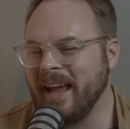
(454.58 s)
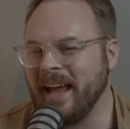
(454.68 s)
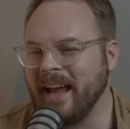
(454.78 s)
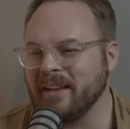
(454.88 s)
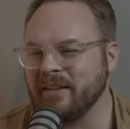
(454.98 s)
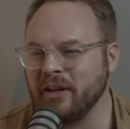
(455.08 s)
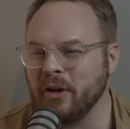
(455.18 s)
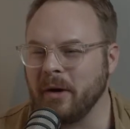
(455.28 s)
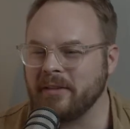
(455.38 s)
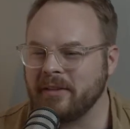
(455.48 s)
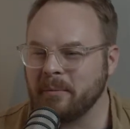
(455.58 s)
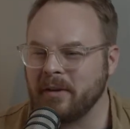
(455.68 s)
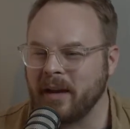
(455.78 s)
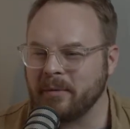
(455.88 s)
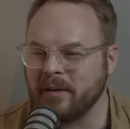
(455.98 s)
and you know, and
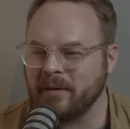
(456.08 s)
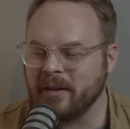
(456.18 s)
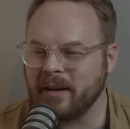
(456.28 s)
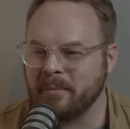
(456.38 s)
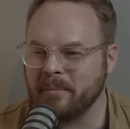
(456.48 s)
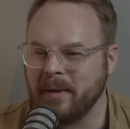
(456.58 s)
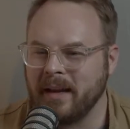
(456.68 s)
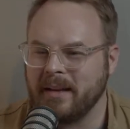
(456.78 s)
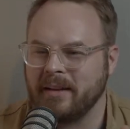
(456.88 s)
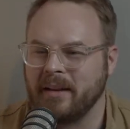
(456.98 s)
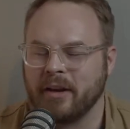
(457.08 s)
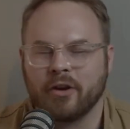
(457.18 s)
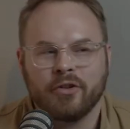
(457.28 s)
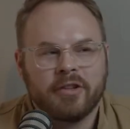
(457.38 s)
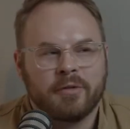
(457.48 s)
sometimes I feel like, man, it, it
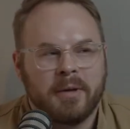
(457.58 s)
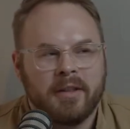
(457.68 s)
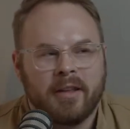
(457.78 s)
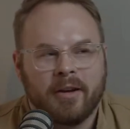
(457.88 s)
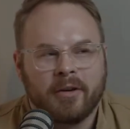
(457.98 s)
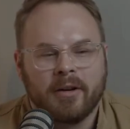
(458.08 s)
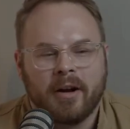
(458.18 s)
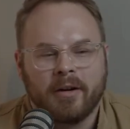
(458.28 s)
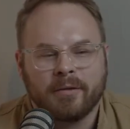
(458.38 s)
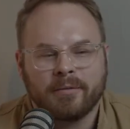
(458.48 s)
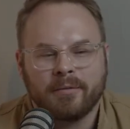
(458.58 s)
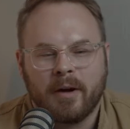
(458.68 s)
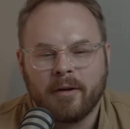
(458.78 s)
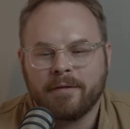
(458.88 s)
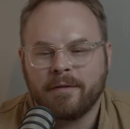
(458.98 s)
could just be that our our
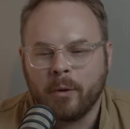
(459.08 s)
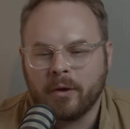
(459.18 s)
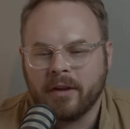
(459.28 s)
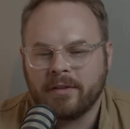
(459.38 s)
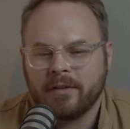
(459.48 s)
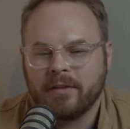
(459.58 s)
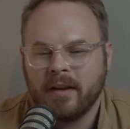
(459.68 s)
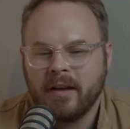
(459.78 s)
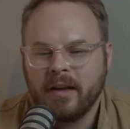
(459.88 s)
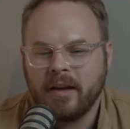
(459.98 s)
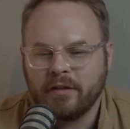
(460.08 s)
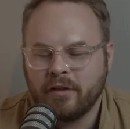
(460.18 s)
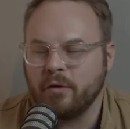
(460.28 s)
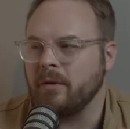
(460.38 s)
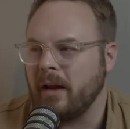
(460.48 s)
our focus is
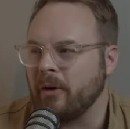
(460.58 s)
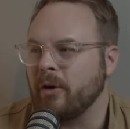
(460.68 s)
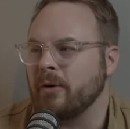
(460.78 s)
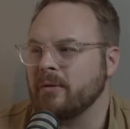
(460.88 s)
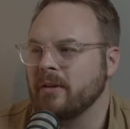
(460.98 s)
too narrow